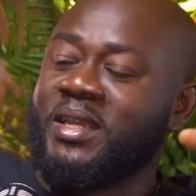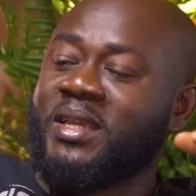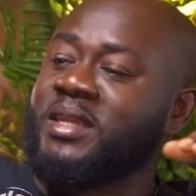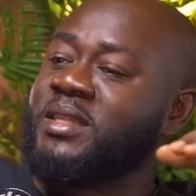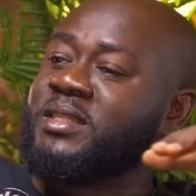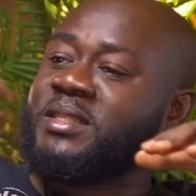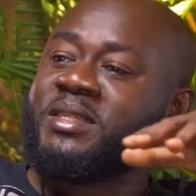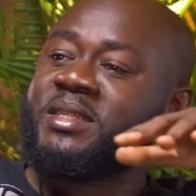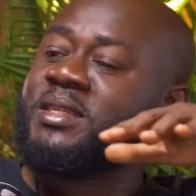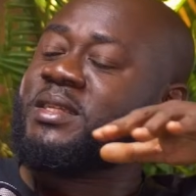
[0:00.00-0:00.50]

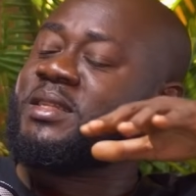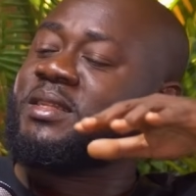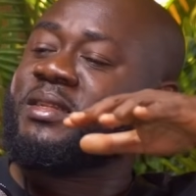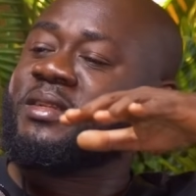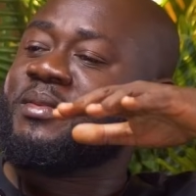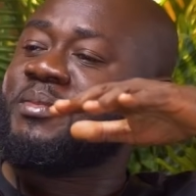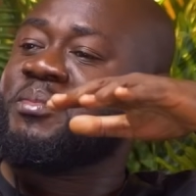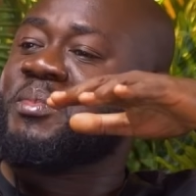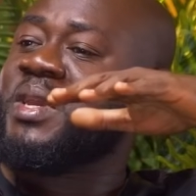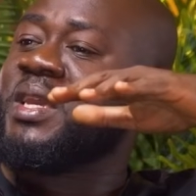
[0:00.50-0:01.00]
and
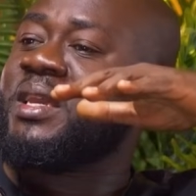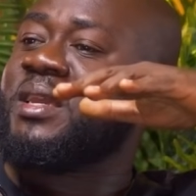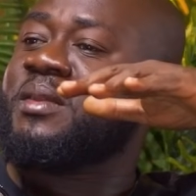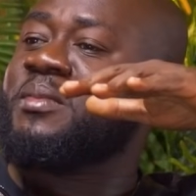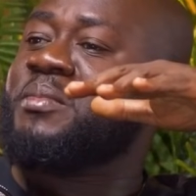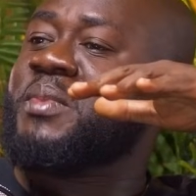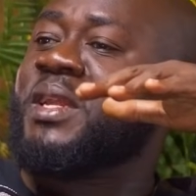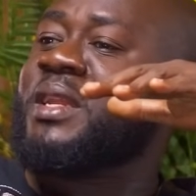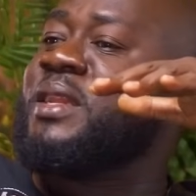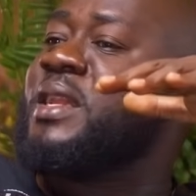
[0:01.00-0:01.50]
me
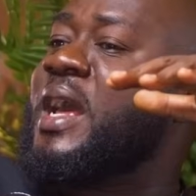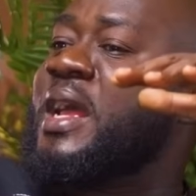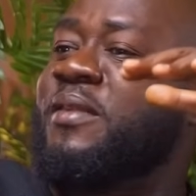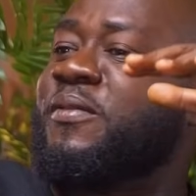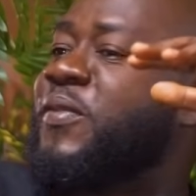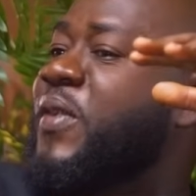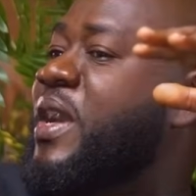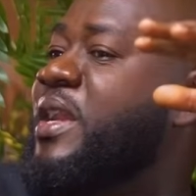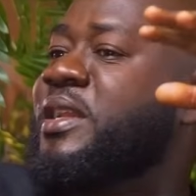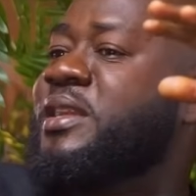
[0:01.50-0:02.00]
done
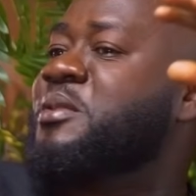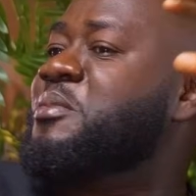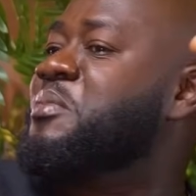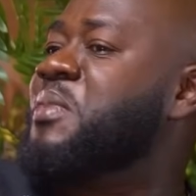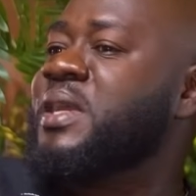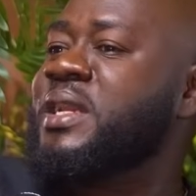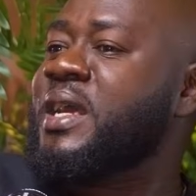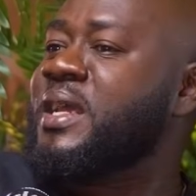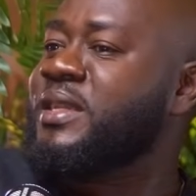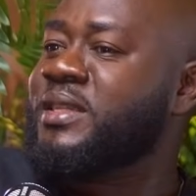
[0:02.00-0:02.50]
finally
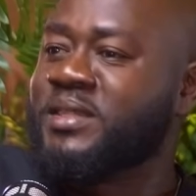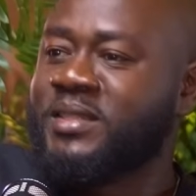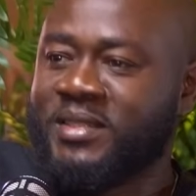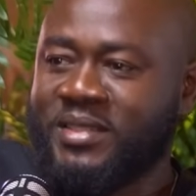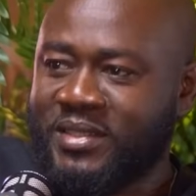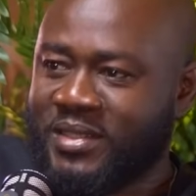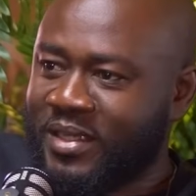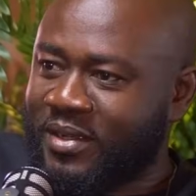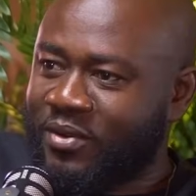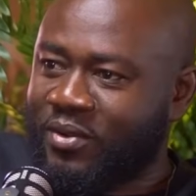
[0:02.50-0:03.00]
me done
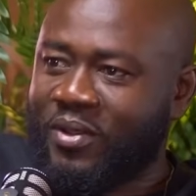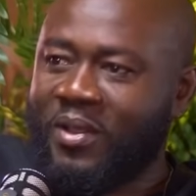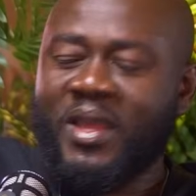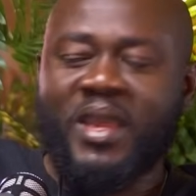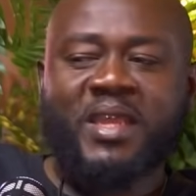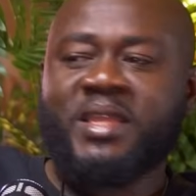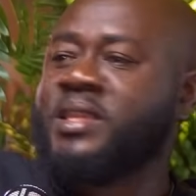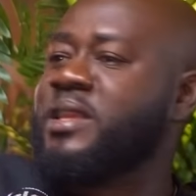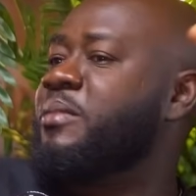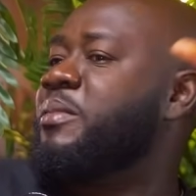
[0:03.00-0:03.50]
DJ no
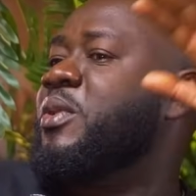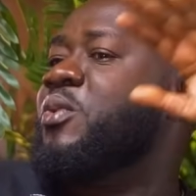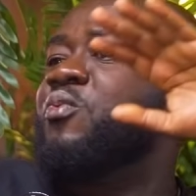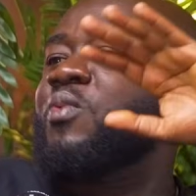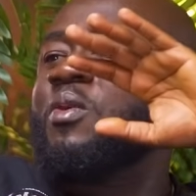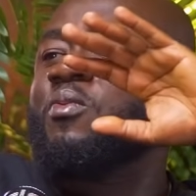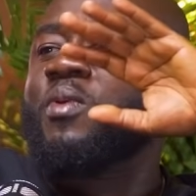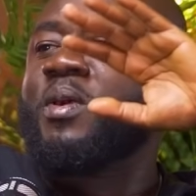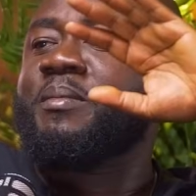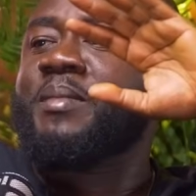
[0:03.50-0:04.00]
and me
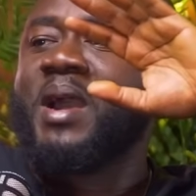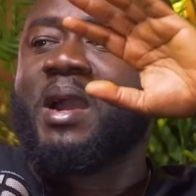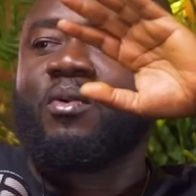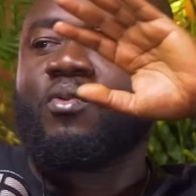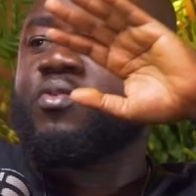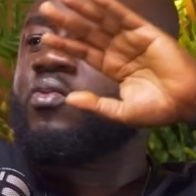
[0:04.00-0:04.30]
one back